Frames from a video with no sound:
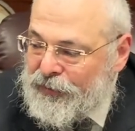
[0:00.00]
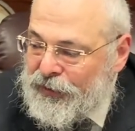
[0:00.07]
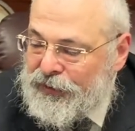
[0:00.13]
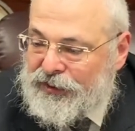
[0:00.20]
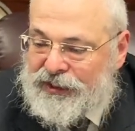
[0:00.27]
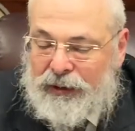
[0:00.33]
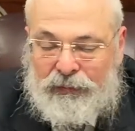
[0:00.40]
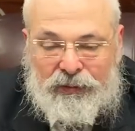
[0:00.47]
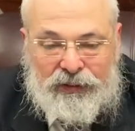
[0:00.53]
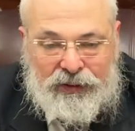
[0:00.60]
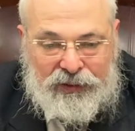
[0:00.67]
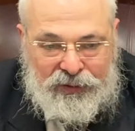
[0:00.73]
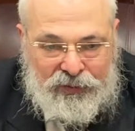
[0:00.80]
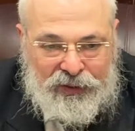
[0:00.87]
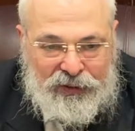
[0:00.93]
some
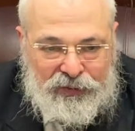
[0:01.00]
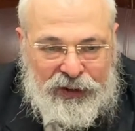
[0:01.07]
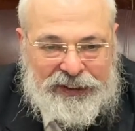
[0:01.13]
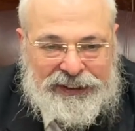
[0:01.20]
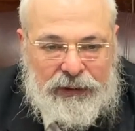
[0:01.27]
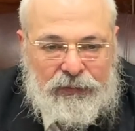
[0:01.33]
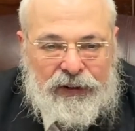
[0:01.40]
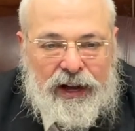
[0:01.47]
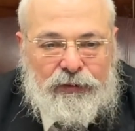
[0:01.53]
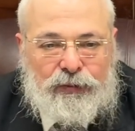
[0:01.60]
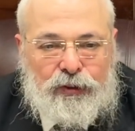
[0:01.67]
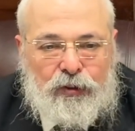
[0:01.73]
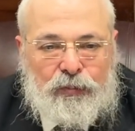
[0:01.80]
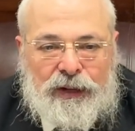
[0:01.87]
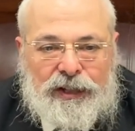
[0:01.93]
of that for
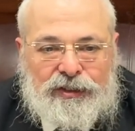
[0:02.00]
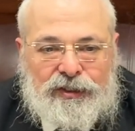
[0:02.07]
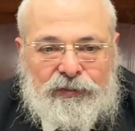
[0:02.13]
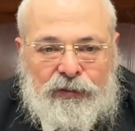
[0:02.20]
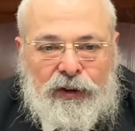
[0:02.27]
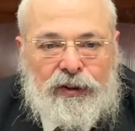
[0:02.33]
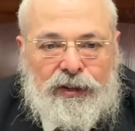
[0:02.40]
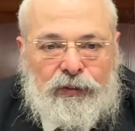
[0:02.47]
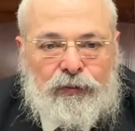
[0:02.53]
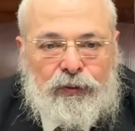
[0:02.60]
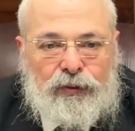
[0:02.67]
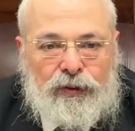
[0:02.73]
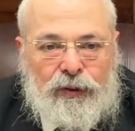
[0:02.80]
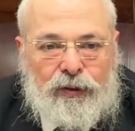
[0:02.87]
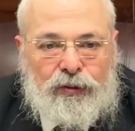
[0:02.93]
you, but it's very different
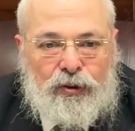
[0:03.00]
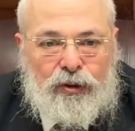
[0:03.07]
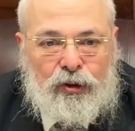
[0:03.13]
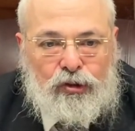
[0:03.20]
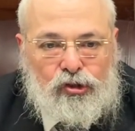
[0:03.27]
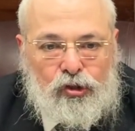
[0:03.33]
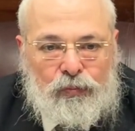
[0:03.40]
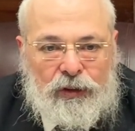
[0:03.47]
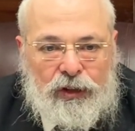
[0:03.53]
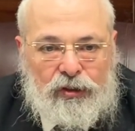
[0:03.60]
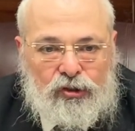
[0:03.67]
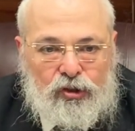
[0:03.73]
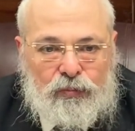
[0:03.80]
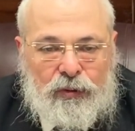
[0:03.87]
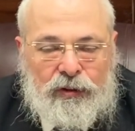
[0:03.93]
to the ksuba. The
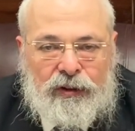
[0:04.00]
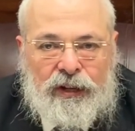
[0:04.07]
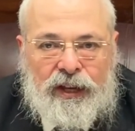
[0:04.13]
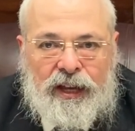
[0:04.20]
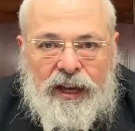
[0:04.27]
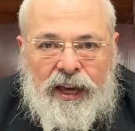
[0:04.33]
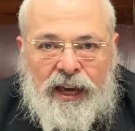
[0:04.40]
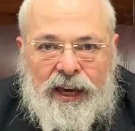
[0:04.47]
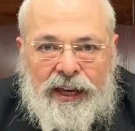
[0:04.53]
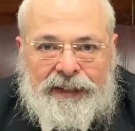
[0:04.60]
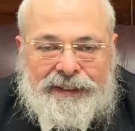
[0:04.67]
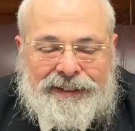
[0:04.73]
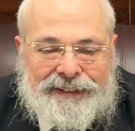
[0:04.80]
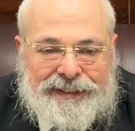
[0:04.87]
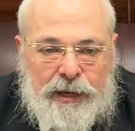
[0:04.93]
ksuba is
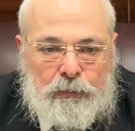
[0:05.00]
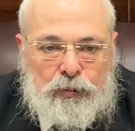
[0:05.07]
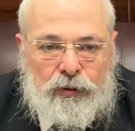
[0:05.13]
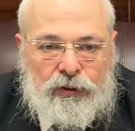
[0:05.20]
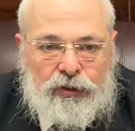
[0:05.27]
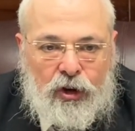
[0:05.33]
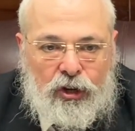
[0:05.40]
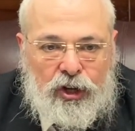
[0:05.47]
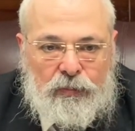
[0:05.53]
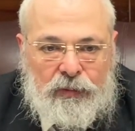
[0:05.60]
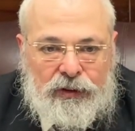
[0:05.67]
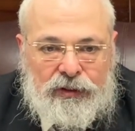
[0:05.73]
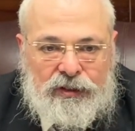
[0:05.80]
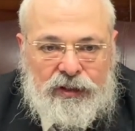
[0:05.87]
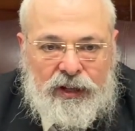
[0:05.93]
a separate
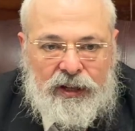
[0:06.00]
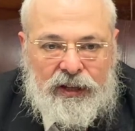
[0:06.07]
document.